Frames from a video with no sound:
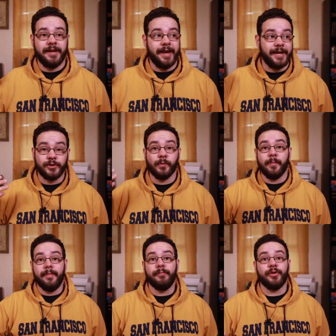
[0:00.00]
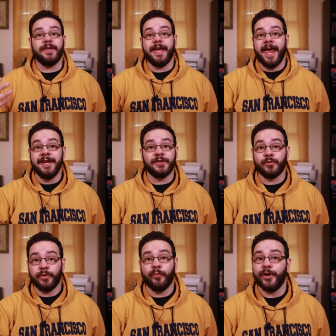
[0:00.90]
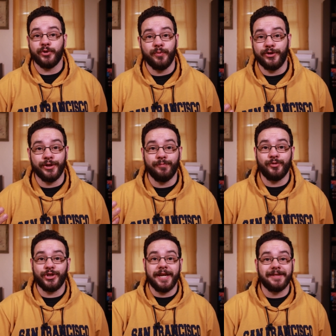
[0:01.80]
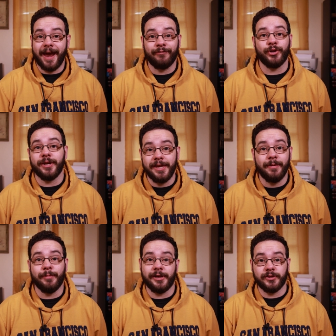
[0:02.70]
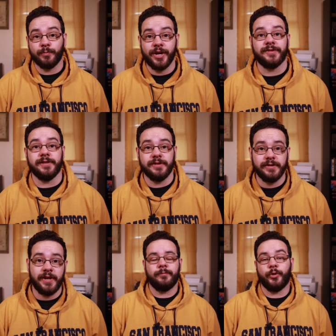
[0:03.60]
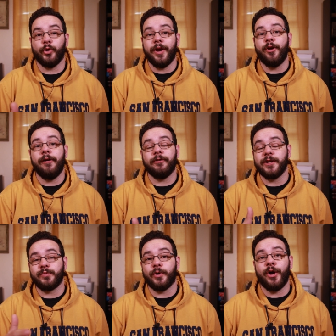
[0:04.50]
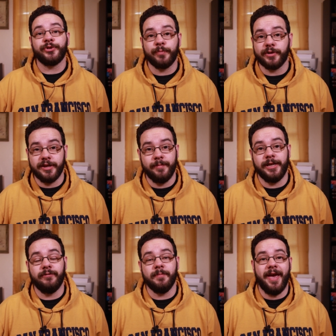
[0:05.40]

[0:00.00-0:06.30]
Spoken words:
and to remember the haste with which we should chase after Him in His presence. The grain offerings were also prohibited from